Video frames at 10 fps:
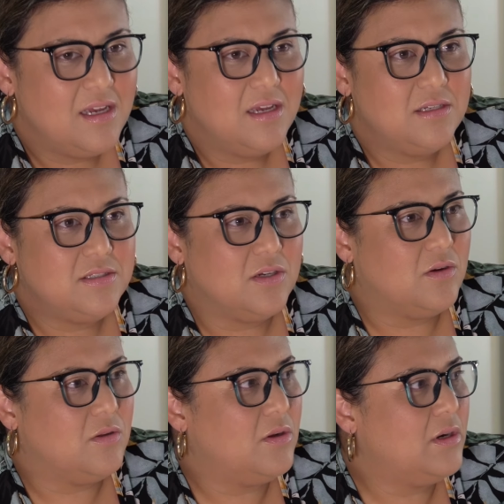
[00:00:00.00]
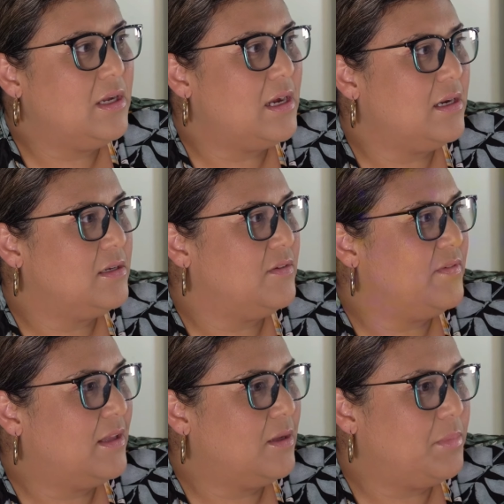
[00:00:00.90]
So learning how to
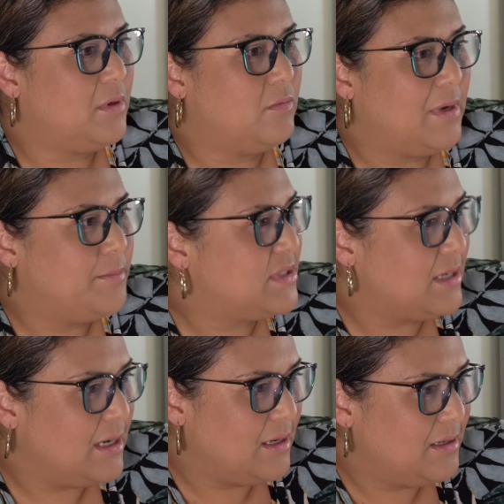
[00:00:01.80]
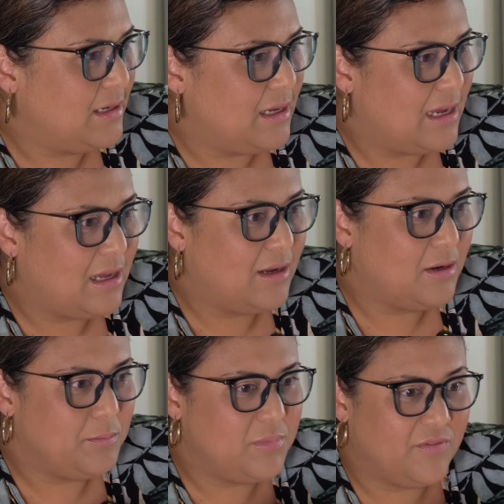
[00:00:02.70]
develop a website, how
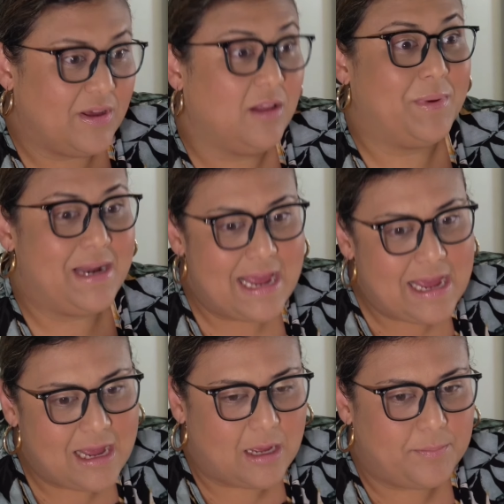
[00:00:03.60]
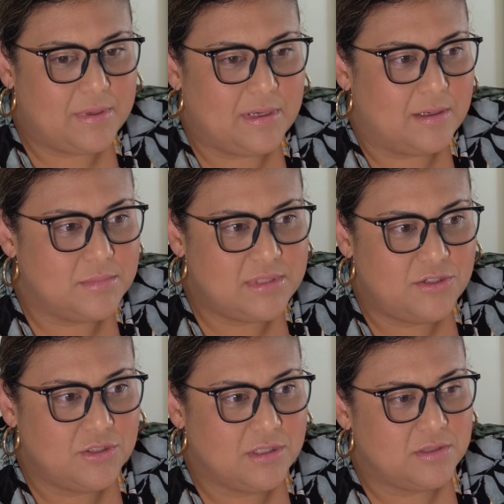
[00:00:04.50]
to develop an app.
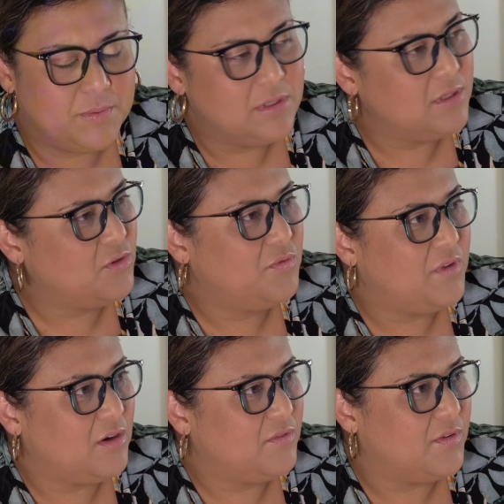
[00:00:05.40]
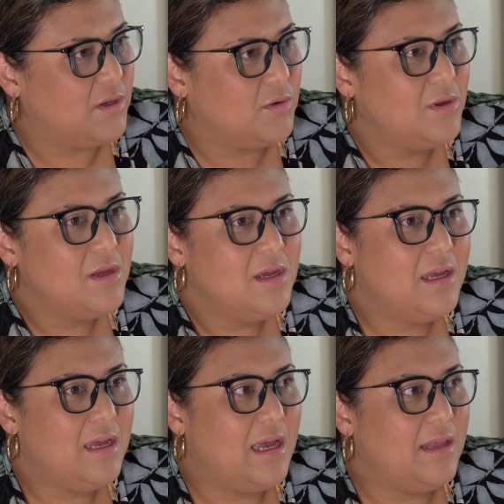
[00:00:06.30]
Cedric is building through Flutterflow,
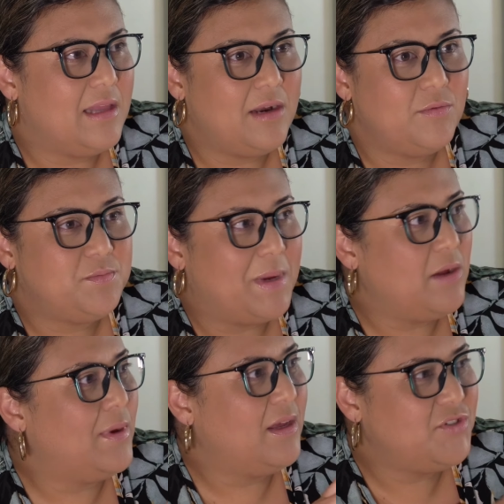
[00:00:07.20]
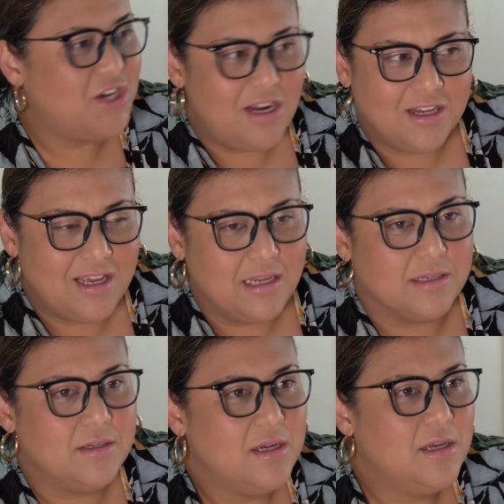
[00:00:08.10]
and that was by way of John
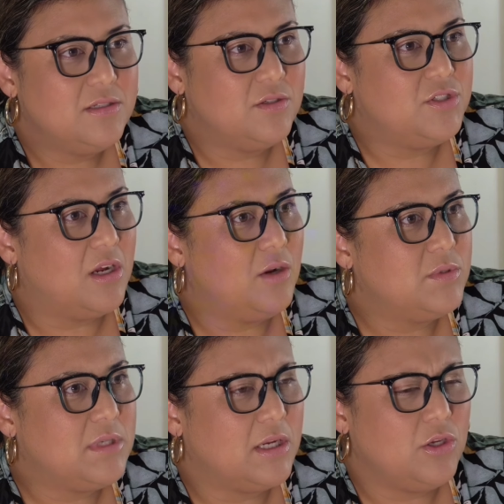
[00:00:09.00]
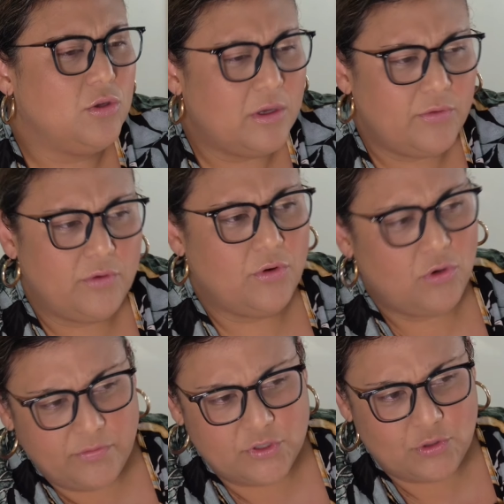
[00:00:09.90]
again. So John was like, "Have you ever
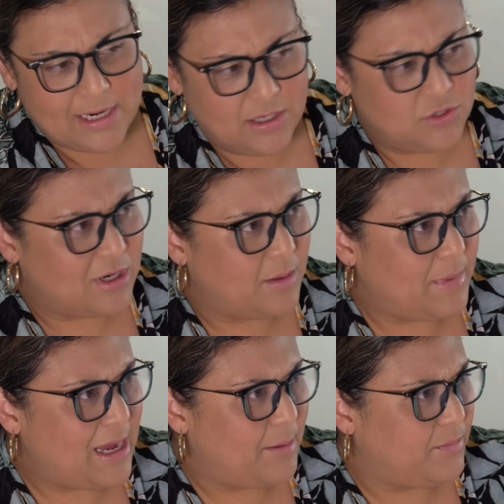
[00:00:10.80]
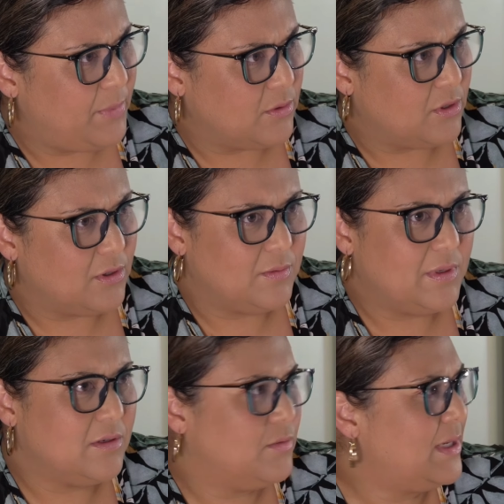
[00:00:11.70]
heard of a drag and drop app builder?"
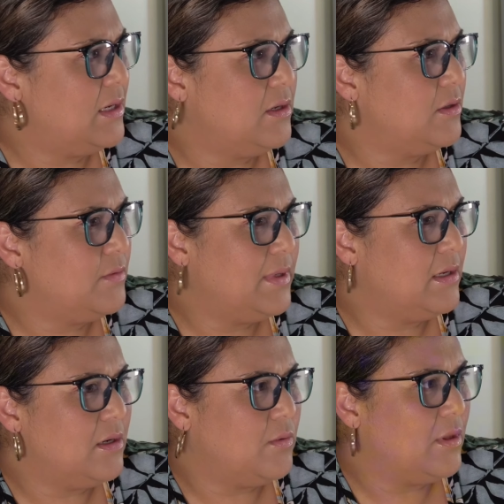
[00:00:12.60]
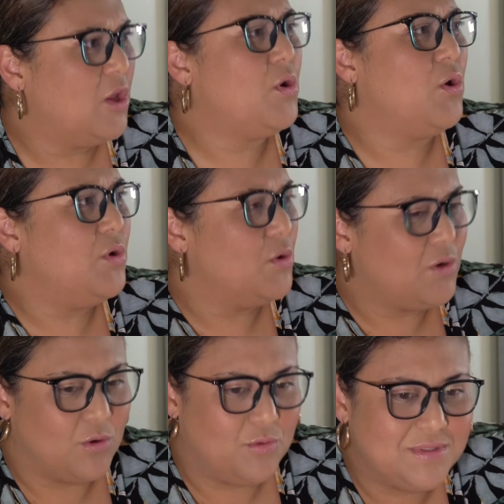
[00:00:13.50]
And we didn't know what low code, no
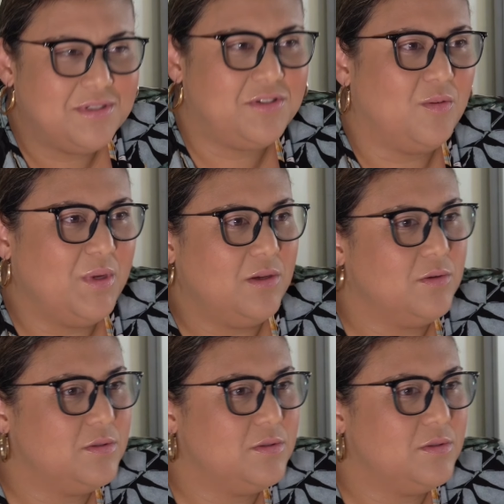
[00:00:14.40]
code was the term he used.